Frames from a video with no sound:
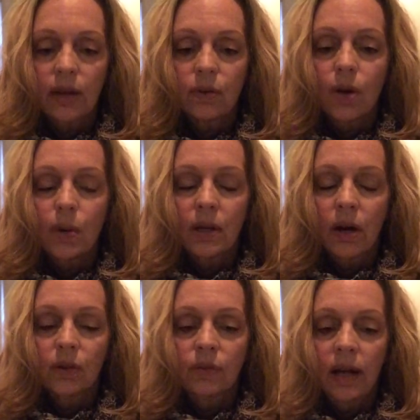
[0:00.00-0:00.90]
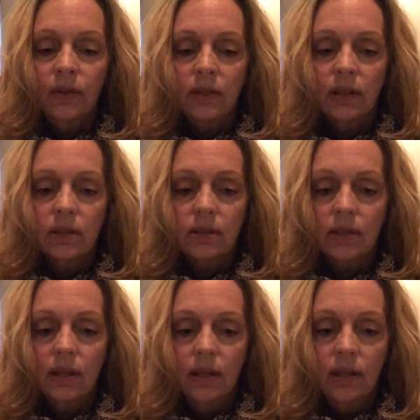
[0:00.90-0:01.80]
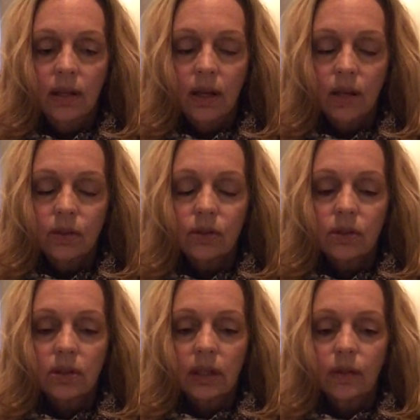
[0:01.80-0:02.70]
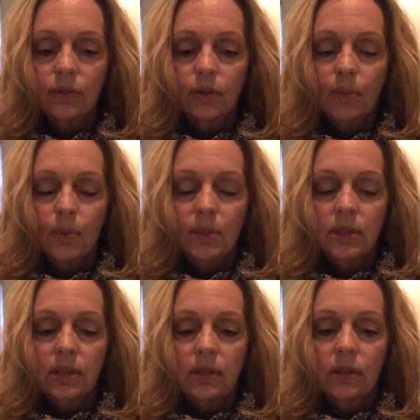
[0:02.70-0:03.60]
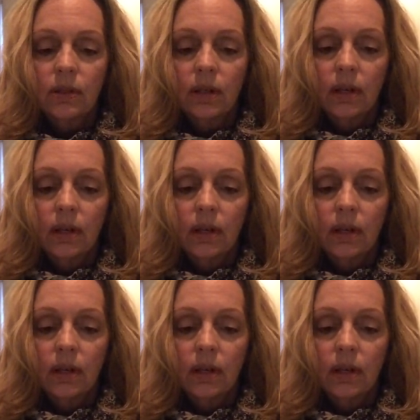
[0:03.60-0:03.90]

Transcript: that are going on around us. So just take a few moments here.